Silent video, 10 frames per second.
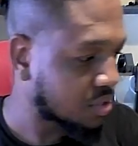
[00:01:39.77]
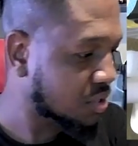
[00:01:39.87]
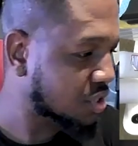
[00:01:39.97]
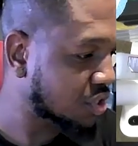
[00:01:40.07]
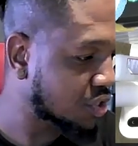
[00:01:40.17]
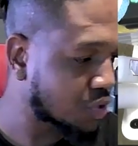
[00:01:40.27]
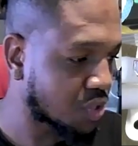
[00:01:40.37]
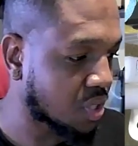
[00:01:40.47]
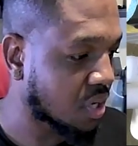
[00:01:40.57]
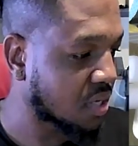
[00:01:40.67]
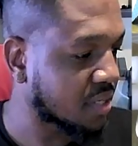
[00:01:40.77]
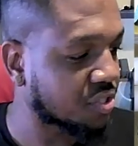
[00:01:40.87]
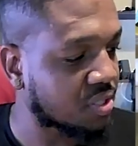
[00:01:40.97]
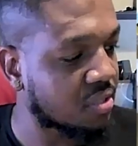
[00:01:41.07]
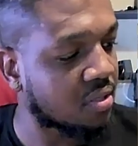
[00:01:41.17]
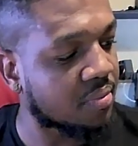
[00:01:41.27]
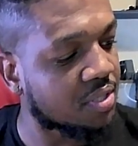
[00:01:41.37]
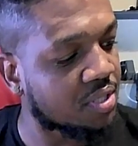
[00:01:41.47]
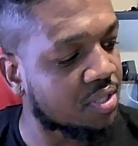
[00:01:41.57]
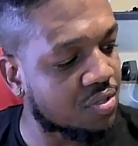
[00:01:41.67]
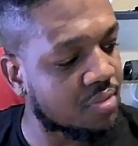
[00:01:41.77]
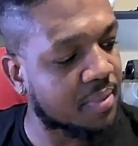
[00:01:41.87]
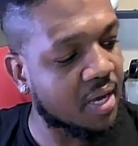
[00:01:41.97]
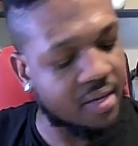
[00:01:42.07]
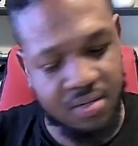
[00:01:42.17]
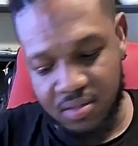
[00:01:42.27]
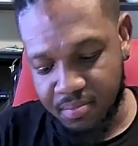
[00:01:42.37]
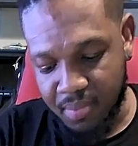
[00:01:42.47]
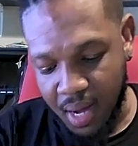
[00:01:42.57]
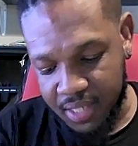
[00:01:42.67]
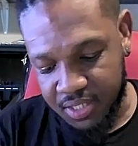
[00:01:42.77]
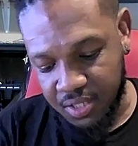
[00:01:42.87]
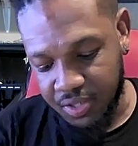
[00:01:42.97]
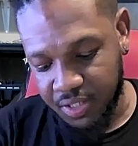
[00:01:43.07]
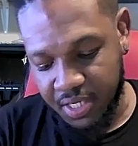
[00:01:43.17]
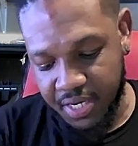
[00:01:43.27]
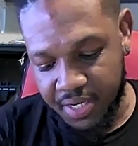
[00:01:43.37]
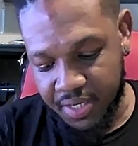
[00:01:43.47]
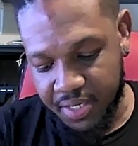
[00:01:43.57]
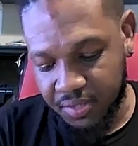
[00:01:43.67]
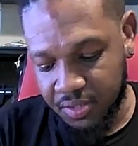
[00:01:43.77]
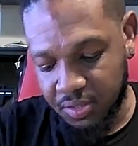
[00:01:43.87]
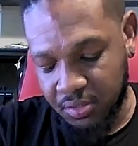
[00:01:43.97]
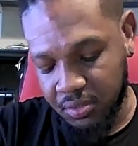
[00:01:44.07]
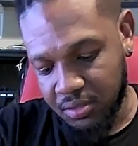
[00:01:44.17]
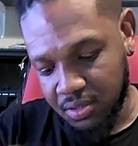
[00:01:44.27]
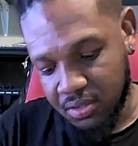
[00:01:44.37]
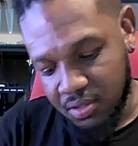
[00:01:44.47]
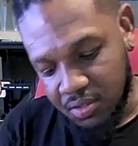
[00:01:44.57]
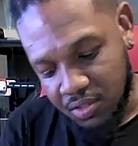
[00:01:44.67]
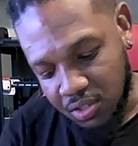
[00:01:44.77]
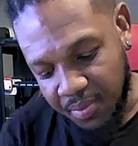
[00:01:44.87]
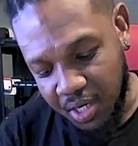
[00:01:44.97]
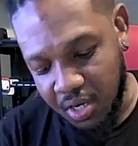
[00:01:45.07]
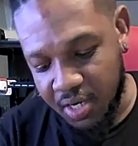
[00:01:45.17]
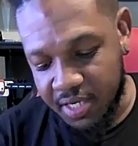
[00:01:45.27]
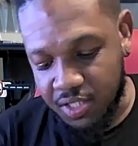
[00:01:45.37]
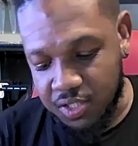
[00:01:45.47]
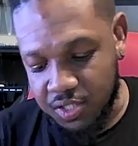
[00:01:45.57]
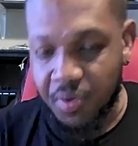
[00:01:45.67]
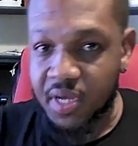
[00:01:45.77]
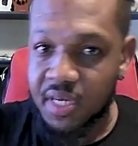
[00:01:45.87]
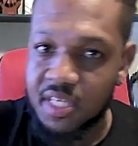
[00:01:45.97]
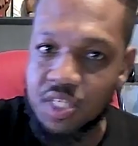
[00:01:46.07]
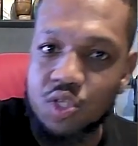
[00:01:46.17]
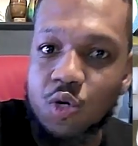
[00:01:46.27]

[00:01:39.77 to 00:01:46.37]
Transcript: Should use a, I'm gonna use my box cutter on here. So I'm gonna cut this little, there's a little